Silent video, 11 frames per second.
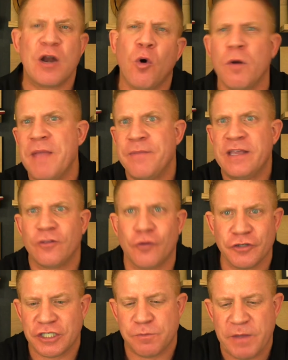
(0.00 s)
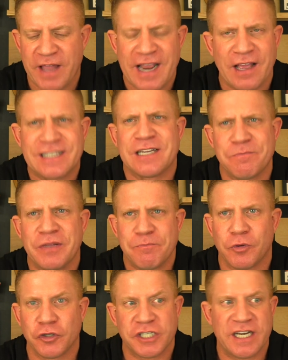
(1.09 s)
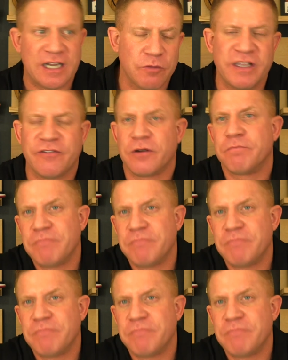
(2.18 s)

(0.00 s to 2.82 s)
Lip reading: or maybe Laura will just be like, it's complete bullshit and he'll believe her.